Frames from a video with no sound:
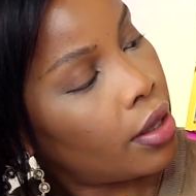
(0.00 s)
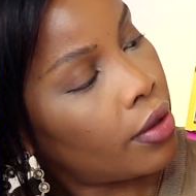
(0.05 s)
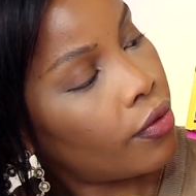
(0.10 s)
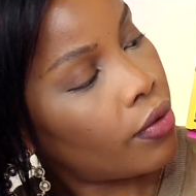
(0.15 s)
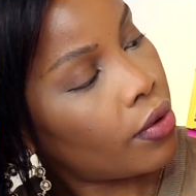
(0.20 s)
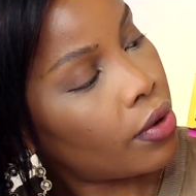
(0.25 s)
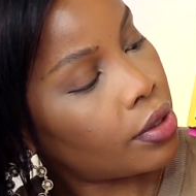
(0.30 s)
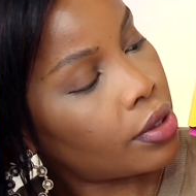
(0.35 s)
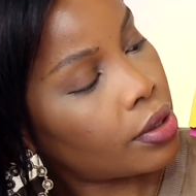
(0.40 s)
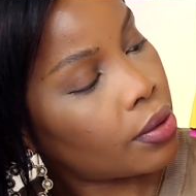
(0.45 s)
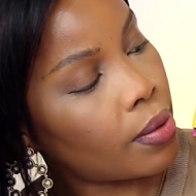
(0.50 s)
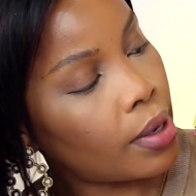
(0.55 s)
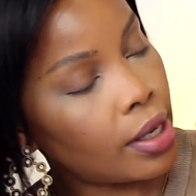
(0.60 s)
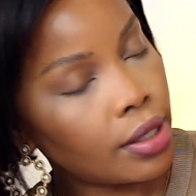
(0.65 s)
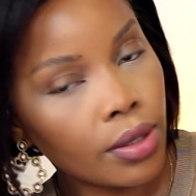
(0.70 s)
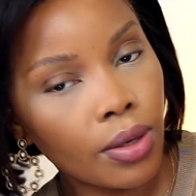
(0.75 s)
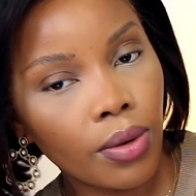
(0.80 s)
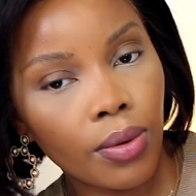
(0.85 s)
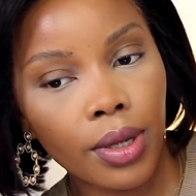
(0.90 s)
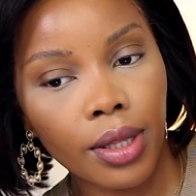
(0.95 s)
4 squares
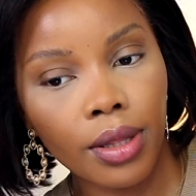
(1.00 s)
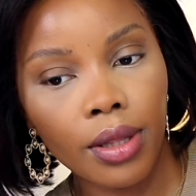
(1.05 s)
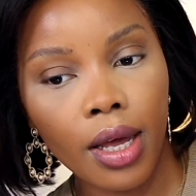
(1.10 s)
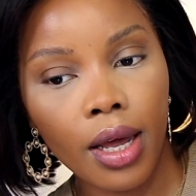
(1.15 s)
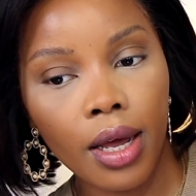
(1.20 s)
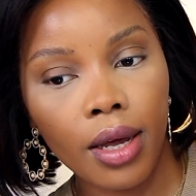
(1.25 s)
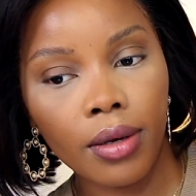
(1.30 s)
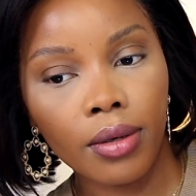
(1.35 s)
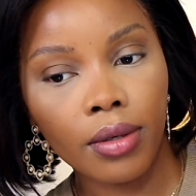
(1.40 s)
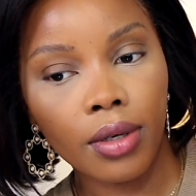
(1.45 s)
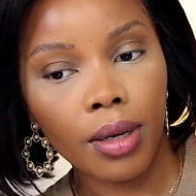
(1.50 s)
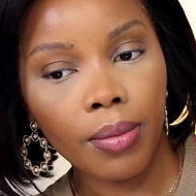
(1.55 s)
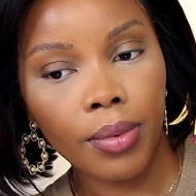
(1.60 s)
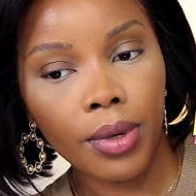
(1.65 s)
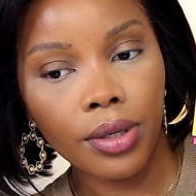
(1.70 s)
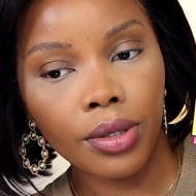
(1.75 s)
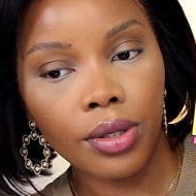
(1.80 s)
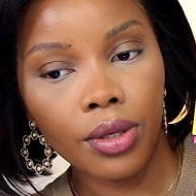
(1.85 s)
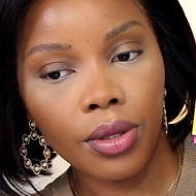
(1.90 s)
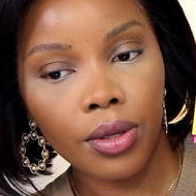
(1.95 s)
going down. I'll be
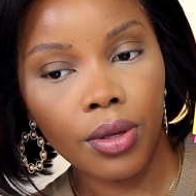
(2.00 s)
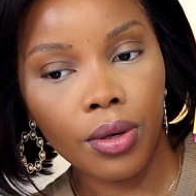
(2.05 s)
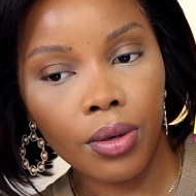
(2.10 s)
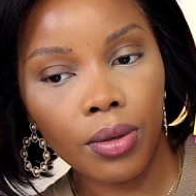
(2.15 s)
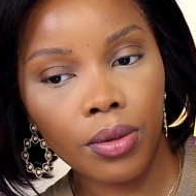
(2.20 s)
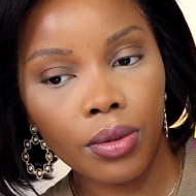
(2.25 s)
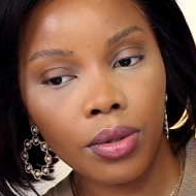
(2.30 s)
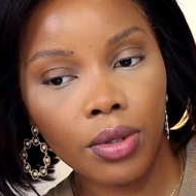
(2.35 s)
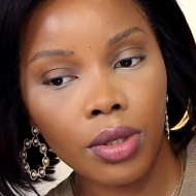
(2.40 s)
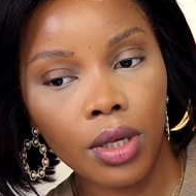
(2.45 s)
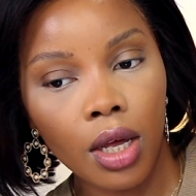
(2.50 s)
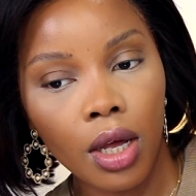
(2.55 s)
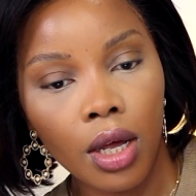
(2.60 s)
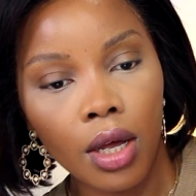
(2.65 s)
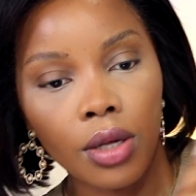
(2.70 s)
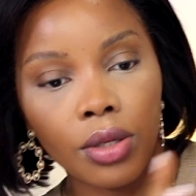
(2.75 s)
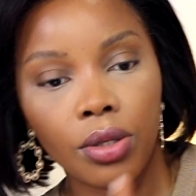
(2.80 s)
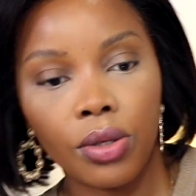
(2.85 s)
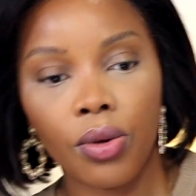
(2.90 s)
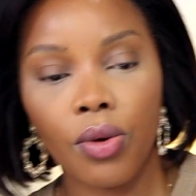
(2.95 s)
using those
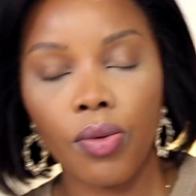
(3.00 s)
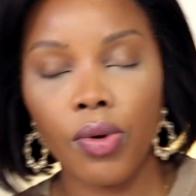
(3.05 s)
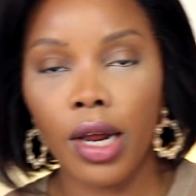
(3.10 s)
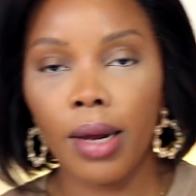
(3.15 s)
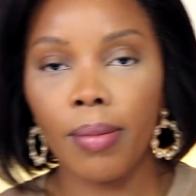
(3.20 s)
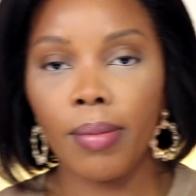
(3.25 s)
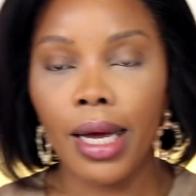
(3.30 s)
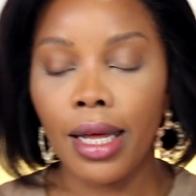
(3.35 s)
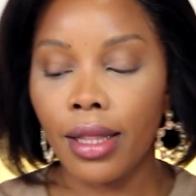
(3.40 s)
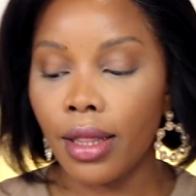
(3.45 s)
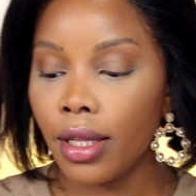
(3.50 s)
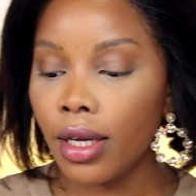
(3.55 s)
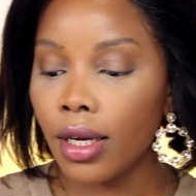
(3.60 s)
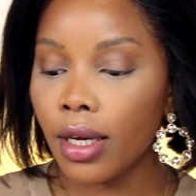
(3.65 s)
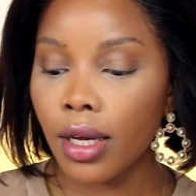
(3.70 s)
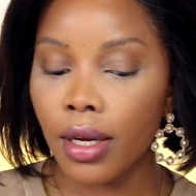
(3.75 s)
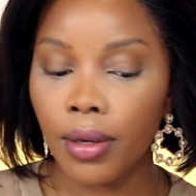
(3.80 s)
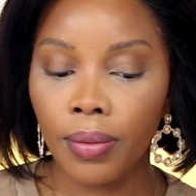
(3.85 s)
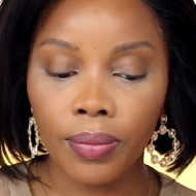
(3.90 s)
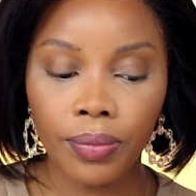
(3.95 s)
to create my
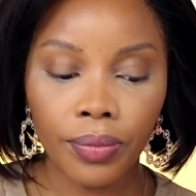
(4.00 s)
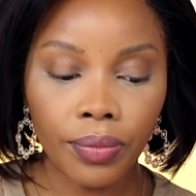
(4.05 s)
look.